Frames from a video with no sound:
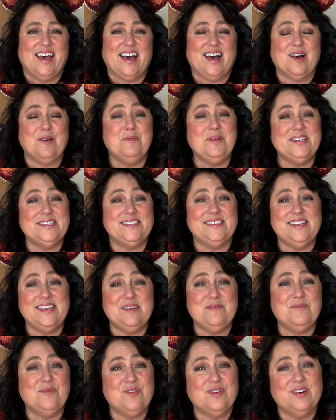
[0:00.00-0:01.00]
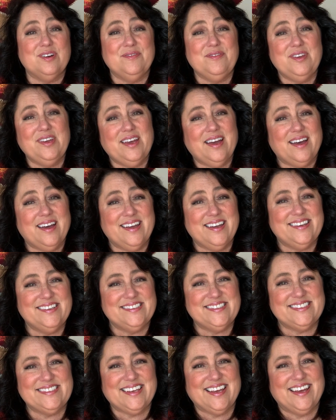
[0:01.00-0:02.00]
I'll be seeing more of you
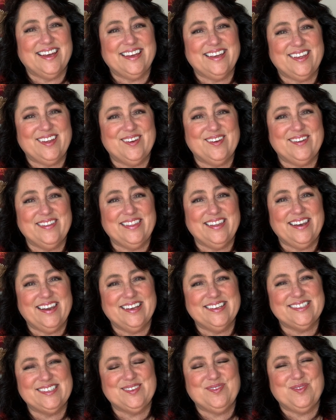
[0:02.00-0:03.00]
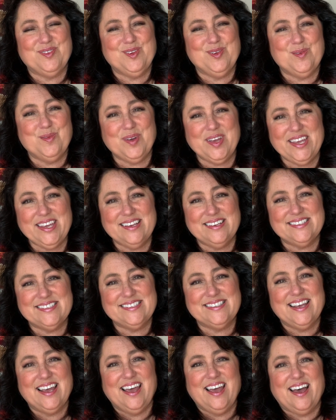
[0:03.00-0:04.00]
guys here in the next few
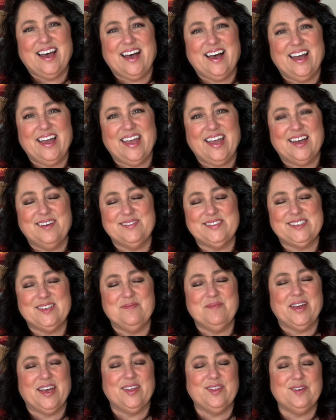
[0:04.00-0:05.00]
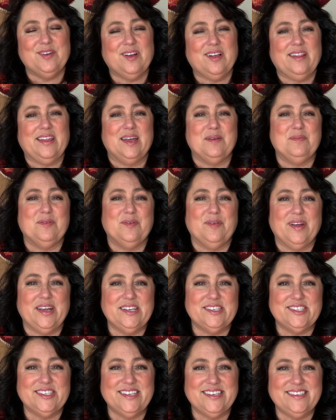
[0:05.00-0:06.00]
weeks. I have some other
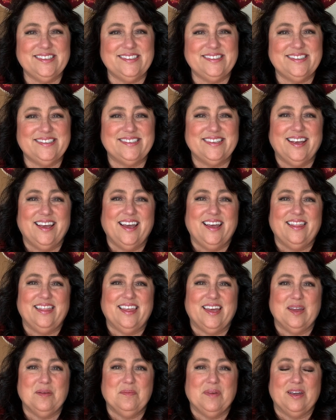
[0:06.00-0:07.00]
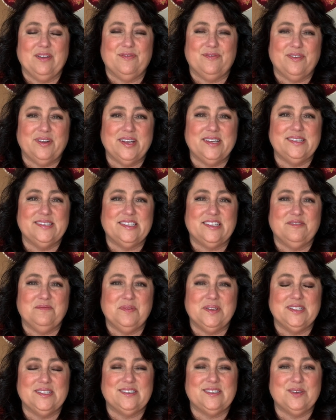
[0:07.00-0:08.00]
collaborations that my friends have
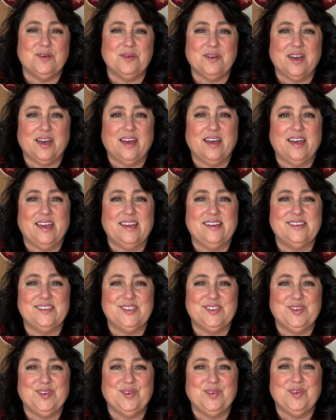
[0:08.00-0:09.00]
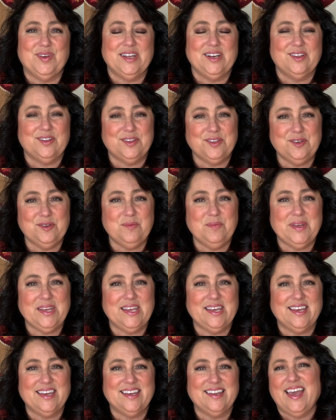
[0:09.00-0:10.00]
been so kind to include
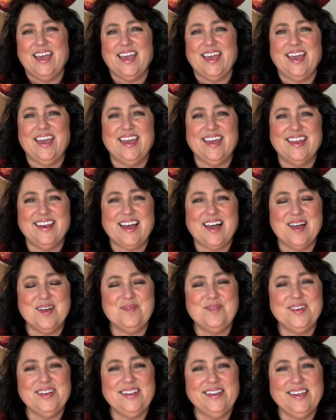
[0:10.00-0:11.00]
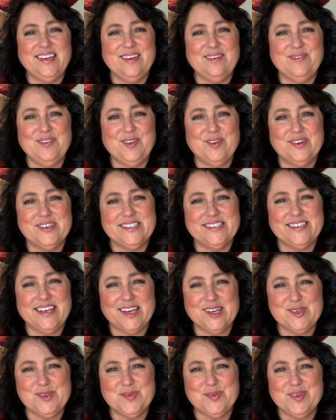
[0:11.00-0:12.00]
me in. And I would leave your
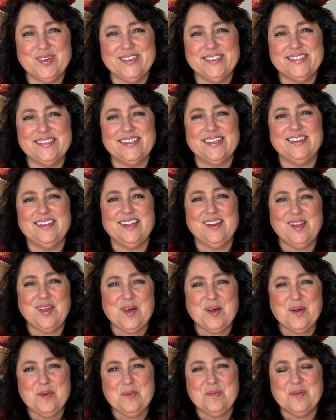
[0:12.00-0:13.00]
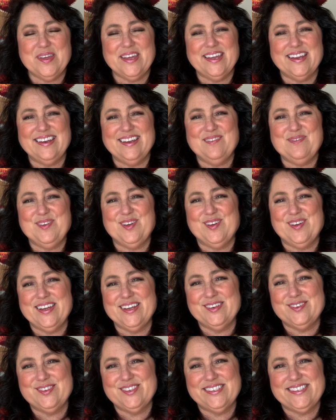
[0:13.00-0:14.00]
schedules a little open if you're
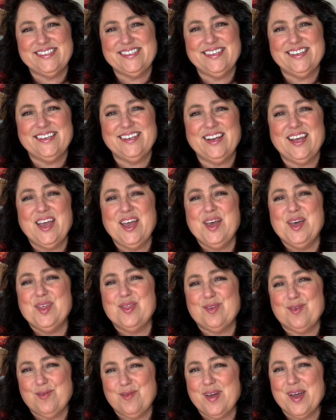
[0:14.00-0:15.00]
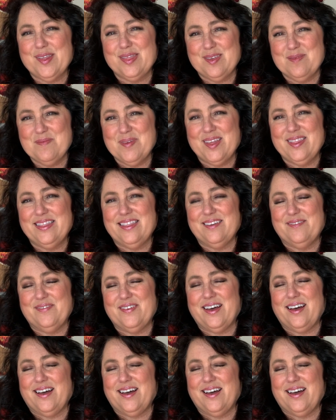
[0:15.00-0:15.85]
interested throughout the month of